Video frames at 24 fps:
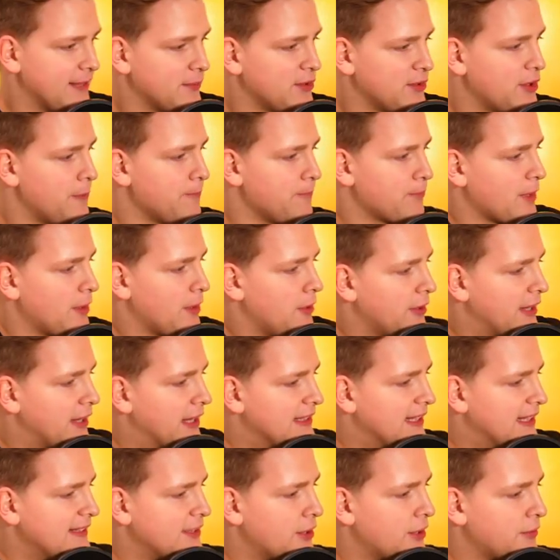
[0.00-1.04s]
So, okay,
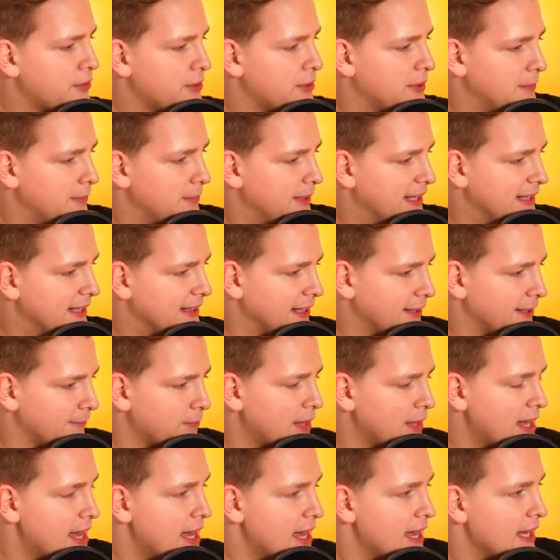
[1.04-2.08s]
let's start from the beginning.
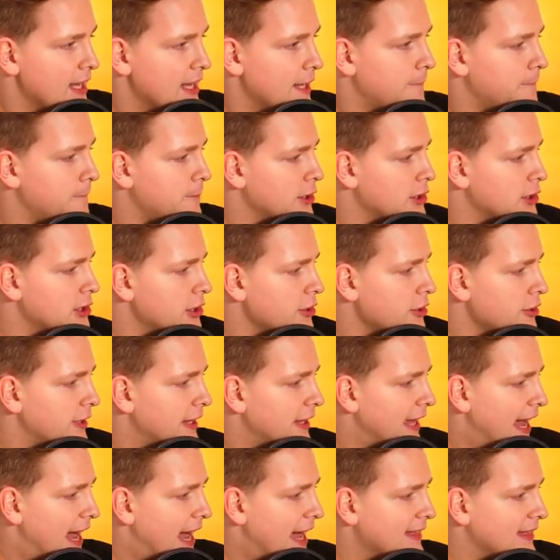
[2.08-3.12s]
If you look
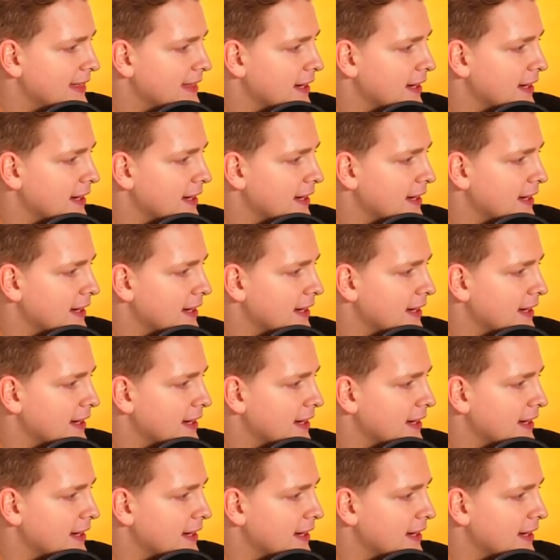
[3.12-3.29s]
at the